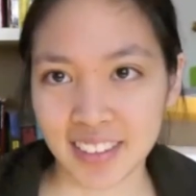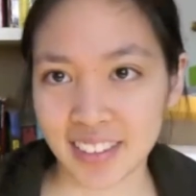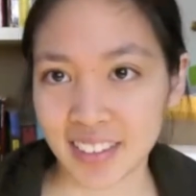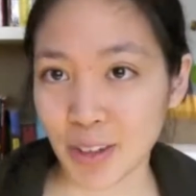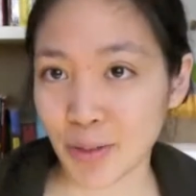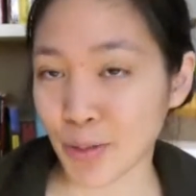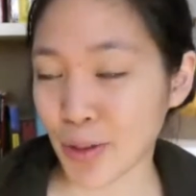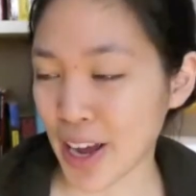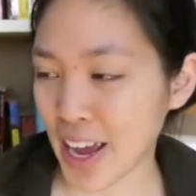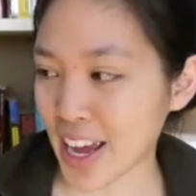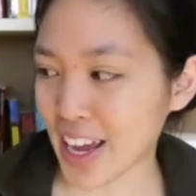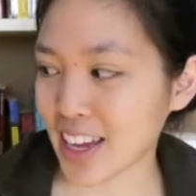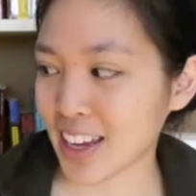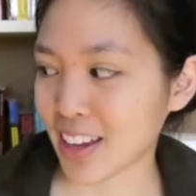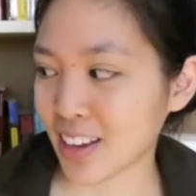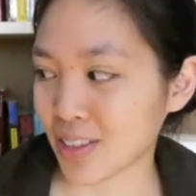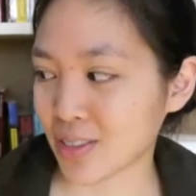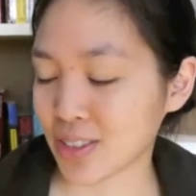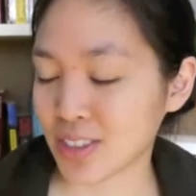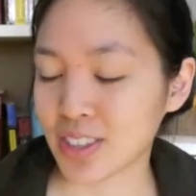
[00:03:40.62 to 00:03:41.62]
way
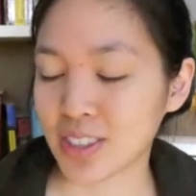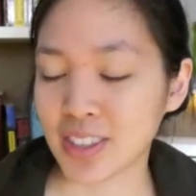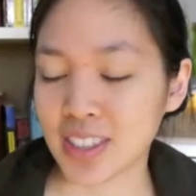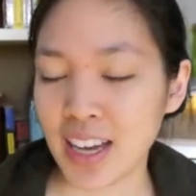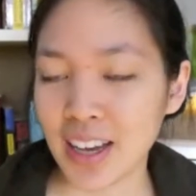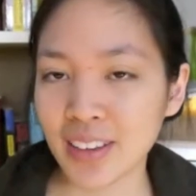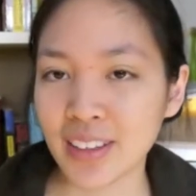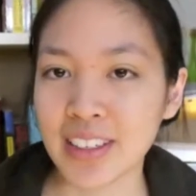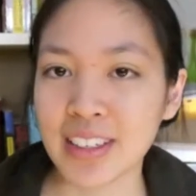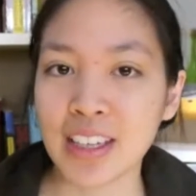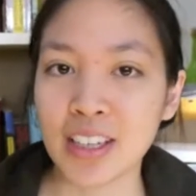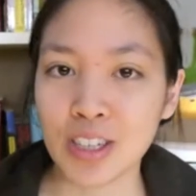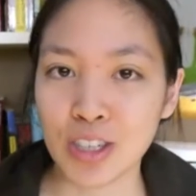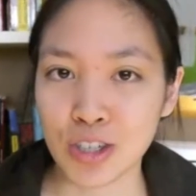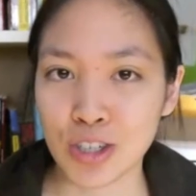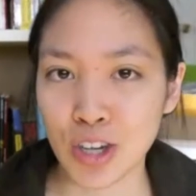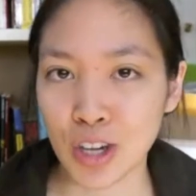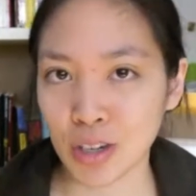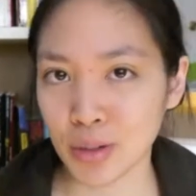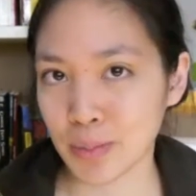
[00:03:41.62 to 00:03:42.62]
of telling a
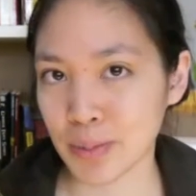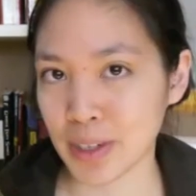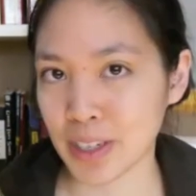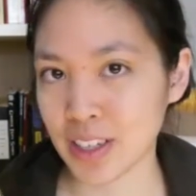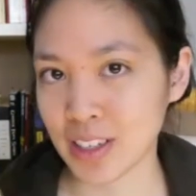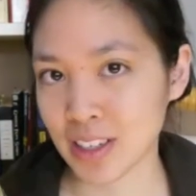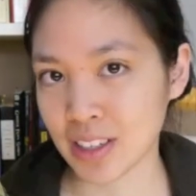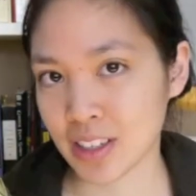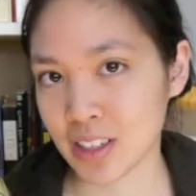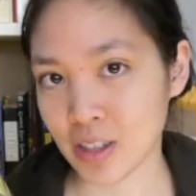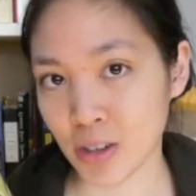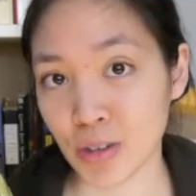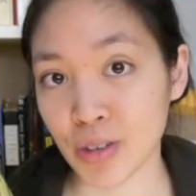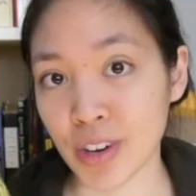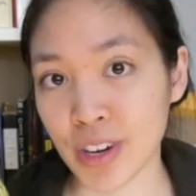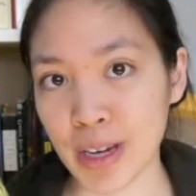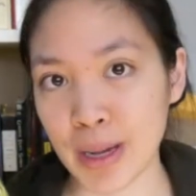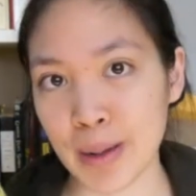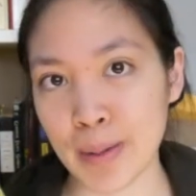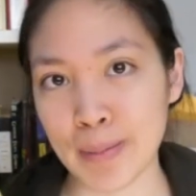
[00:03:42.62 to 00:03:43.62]
utopian
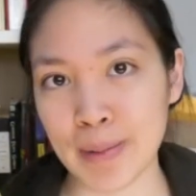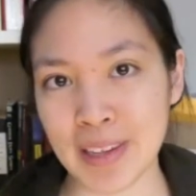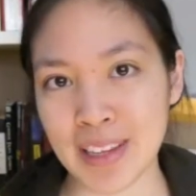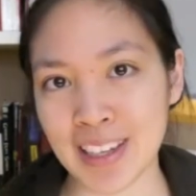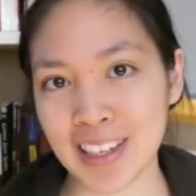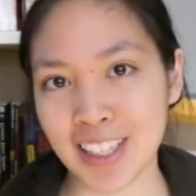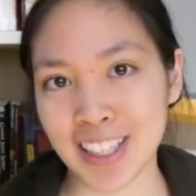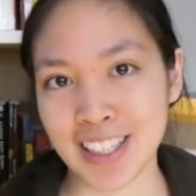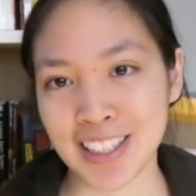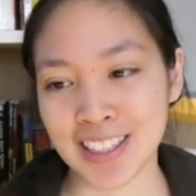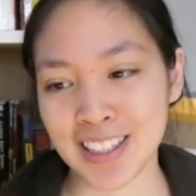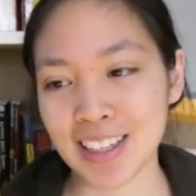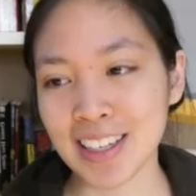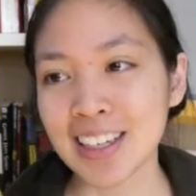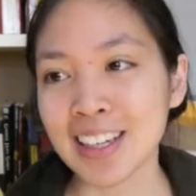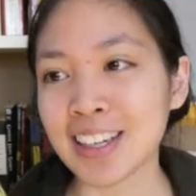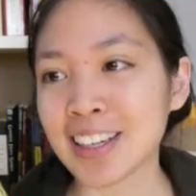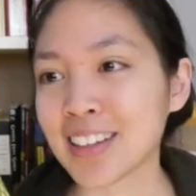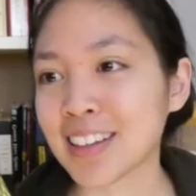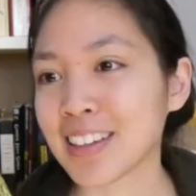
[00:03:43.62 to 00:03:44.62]
story, because
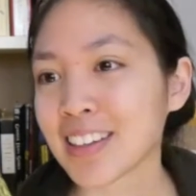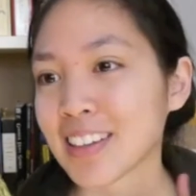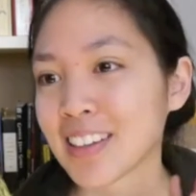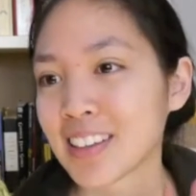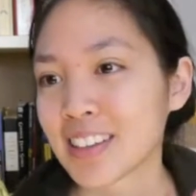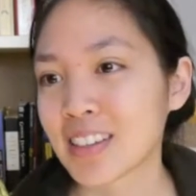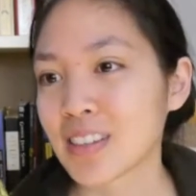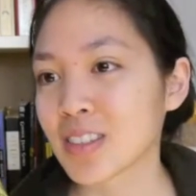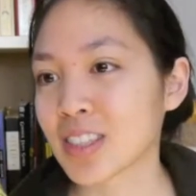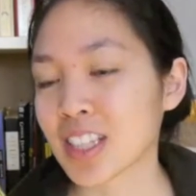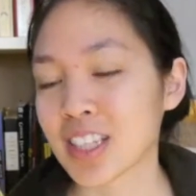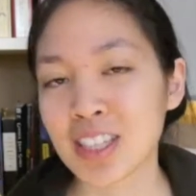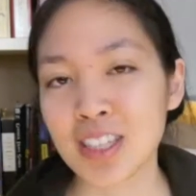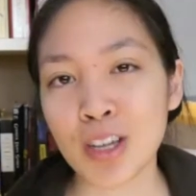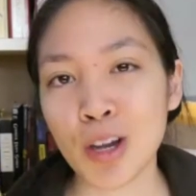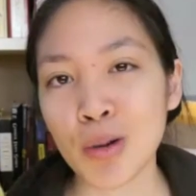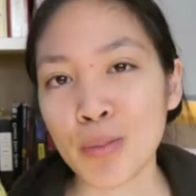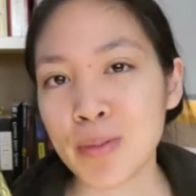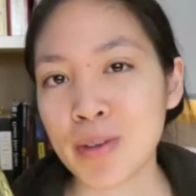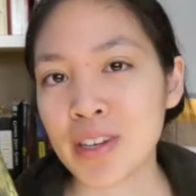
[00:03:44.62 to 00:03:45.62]
in a
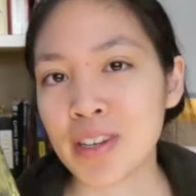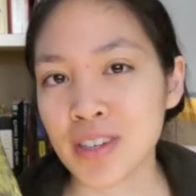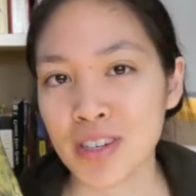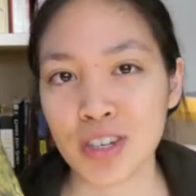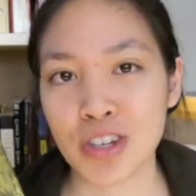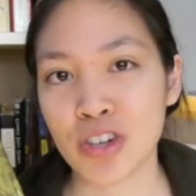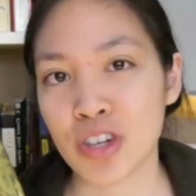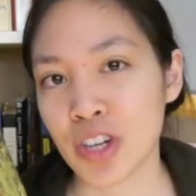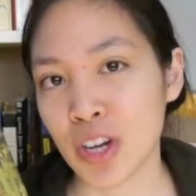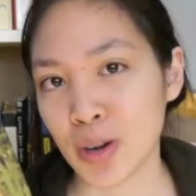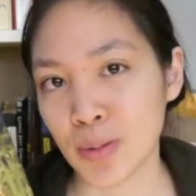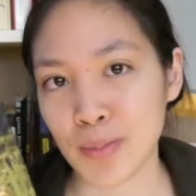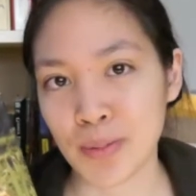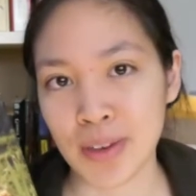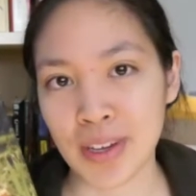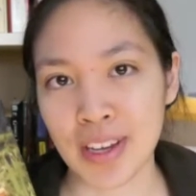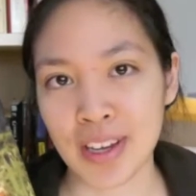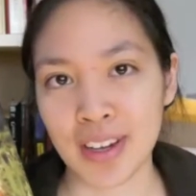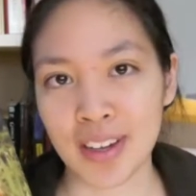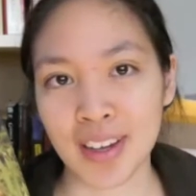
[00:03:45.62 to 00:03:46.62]
dystopian or
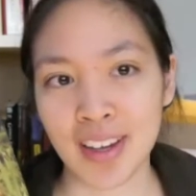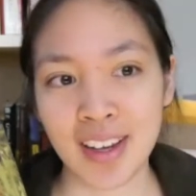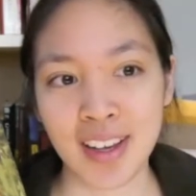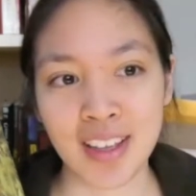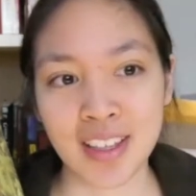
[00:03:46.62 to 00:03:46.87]
utopian,